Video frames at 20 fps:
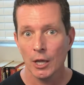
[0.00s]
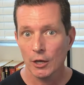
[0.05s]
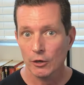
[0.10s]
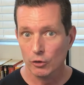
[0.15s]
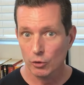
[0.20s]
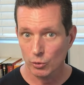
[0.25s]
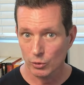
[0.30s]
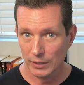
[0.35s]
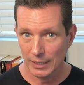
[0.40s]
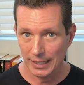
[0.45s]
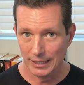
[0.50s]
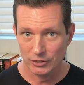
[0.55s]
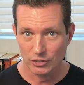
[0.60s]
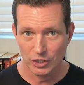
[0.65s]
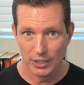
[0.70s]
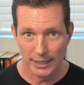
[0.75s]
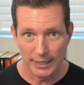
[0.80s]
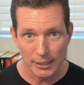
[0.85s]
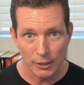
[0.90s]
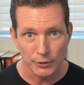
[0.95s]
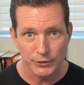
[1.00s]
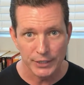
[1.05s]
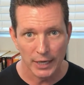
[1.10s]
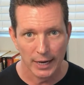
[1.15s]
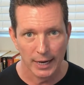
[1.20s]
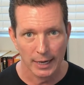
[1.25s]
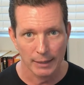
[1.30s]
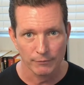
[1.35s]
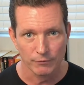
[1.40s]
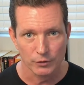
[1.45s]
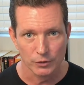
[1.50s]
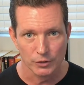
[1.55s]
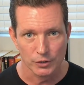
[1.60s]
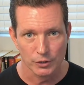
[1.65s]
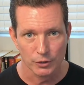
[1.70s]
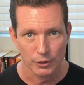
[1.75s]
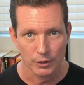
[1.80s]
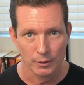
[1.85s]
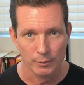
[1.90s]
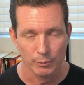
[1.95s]
create jail time for
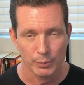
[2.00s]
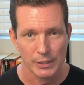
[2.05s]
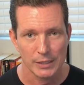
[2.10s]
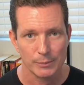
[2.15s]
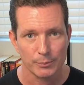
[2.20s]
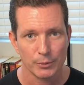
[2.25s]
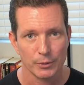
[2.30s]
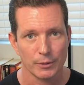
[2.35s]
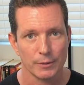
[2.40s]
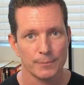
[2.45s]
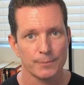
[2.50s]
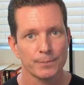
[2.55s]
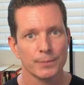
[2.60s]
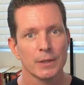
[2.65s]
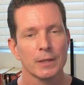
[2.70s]
certain people.